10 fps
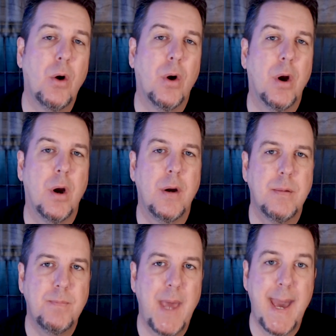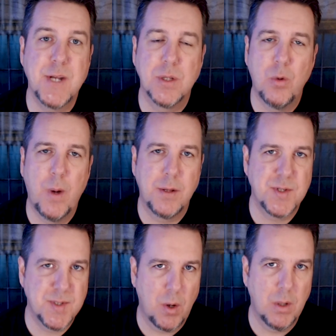O'Hearn, Angela
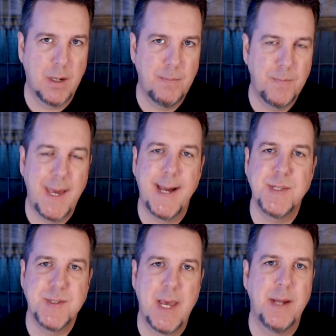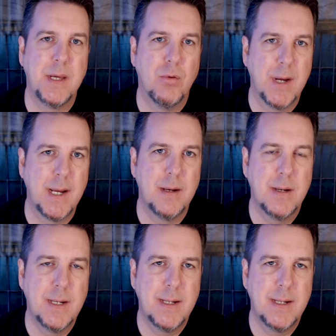Welch Sola, and Sandy Reed.